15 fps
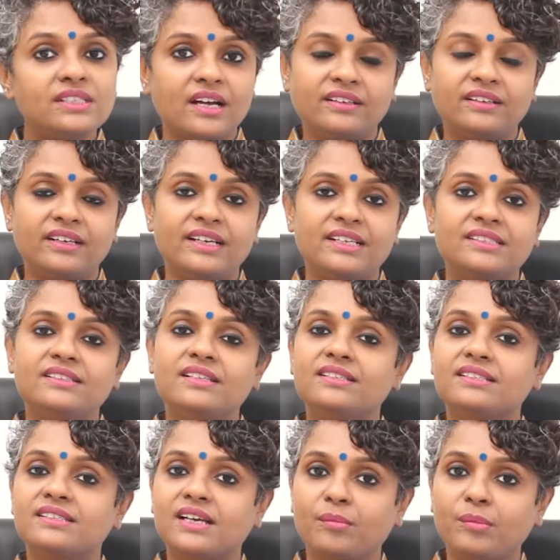Saturdays
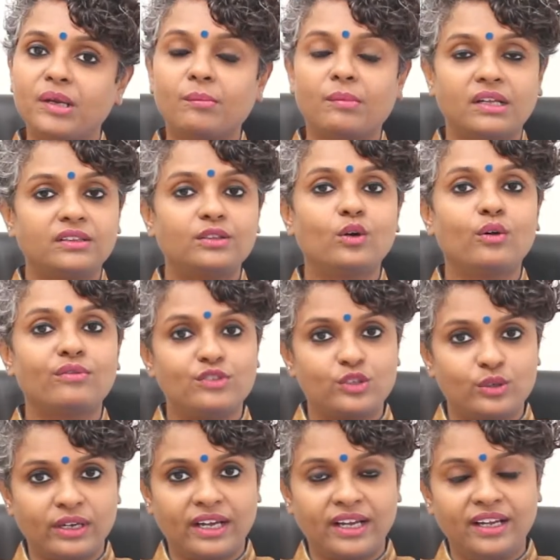this coming month of
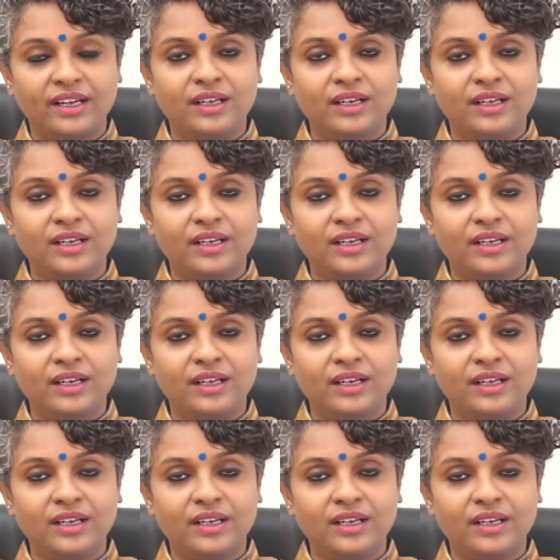July.